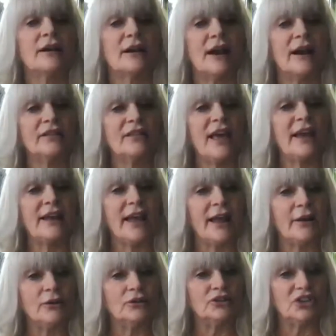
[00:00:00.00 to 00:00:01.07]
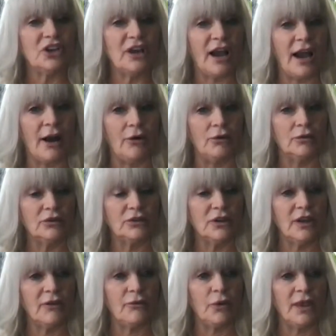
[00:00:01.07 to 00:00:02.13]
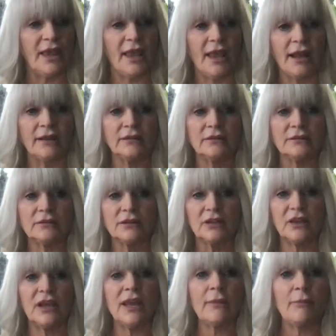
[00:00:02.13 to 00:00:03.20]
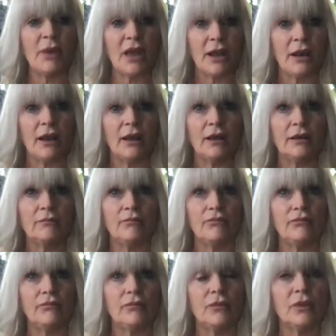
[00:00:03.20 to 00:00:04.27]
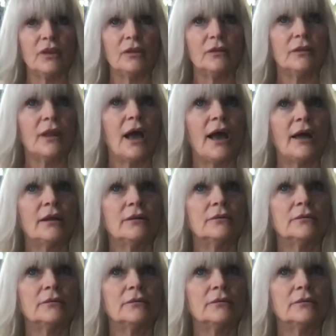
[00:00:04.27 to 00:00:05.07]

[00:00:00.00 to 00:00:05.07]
cut that energy out. If we can't keep it not